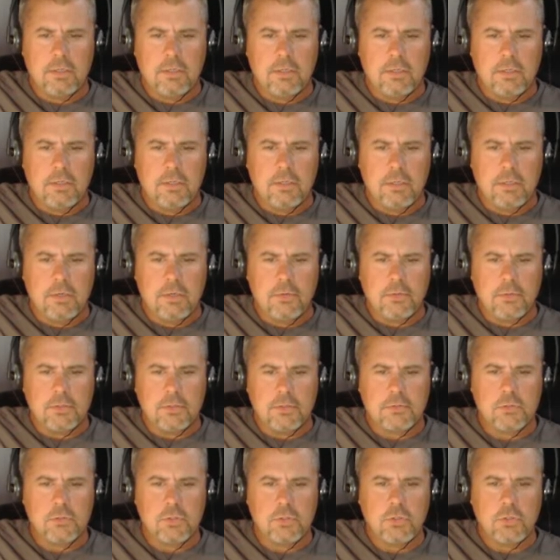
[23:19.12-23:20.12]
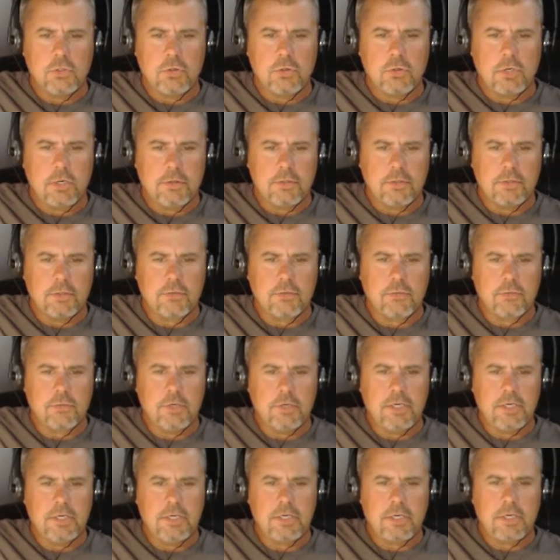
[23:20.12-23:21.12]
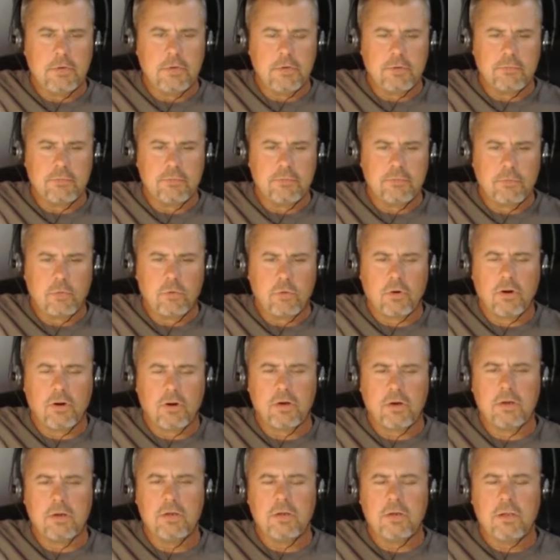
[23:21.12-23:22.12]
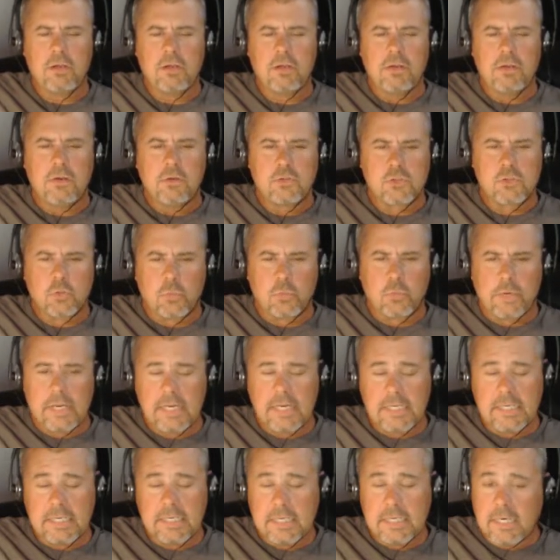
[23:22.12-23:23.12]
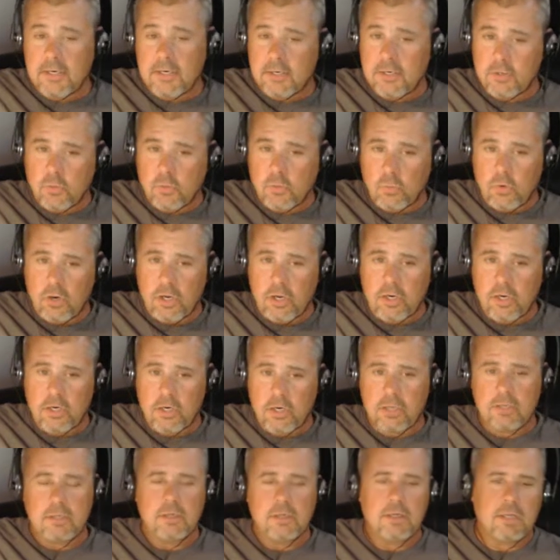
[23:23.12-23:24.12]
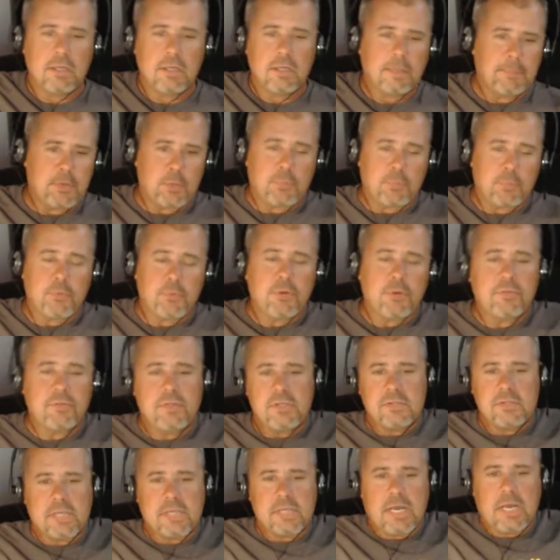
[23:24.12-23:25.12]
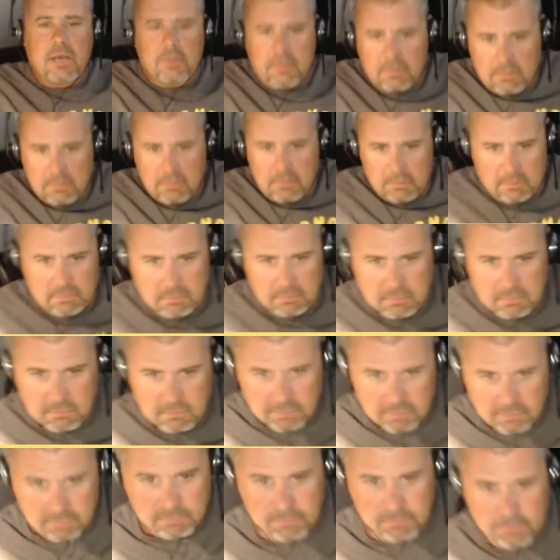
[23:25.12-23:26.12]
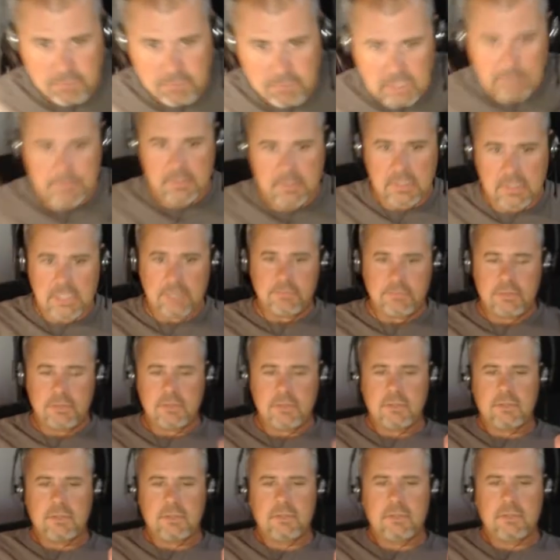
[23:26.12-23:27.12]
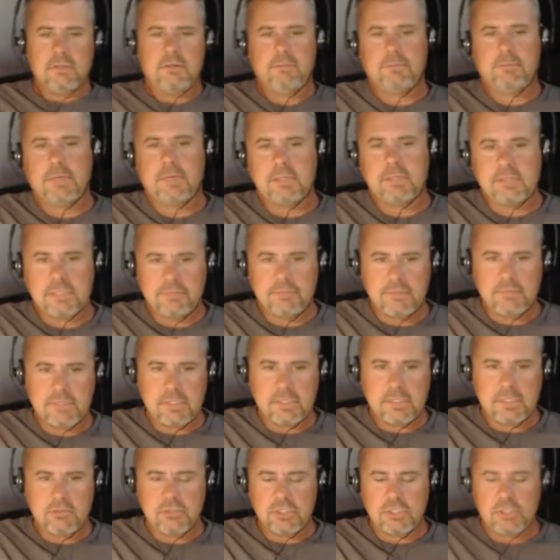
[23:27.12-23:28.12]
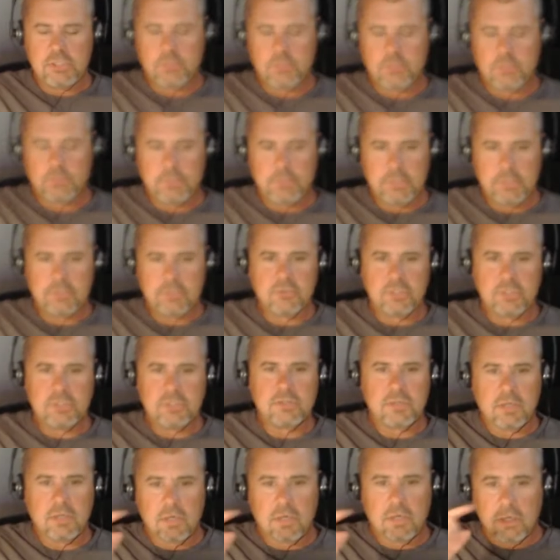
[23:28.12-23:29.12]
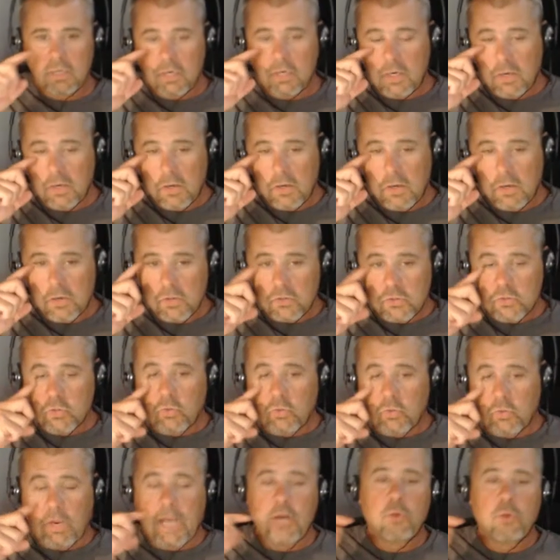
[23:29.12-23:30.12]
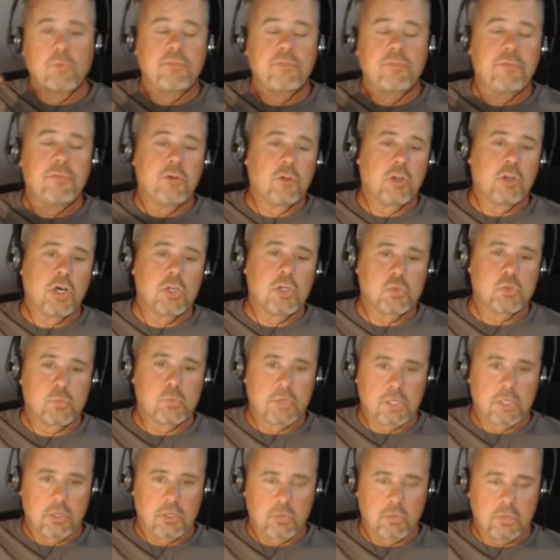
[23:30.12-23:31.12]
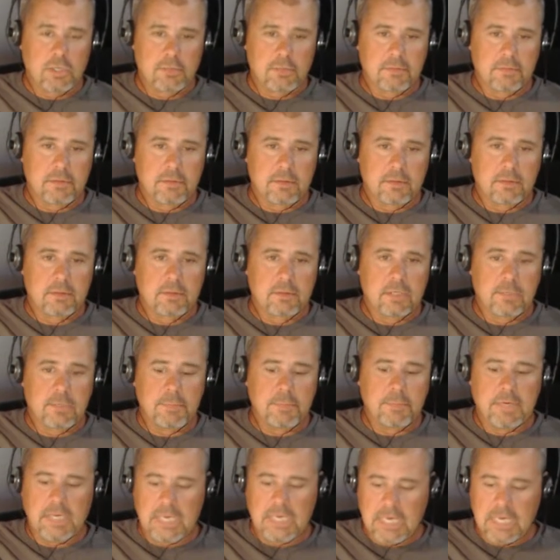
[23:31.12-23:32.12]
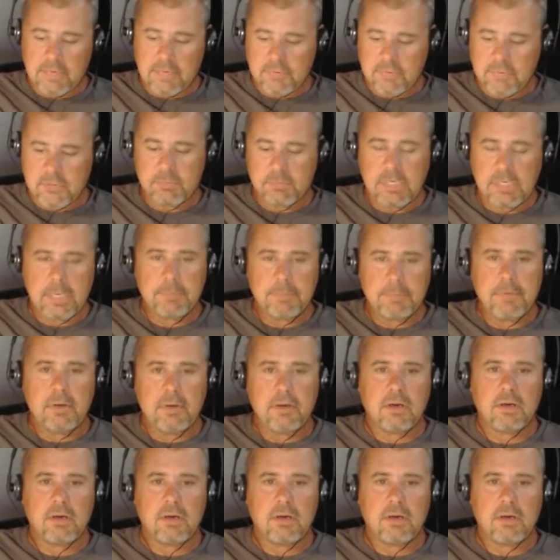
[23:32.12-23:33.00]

area 2, area 3, and area 4. So when I get out on the water, I'm going to print these out, probably 11 by 17 sheets, big sheets there, so I don't feel lost when I go out there. I'm going to have this map here.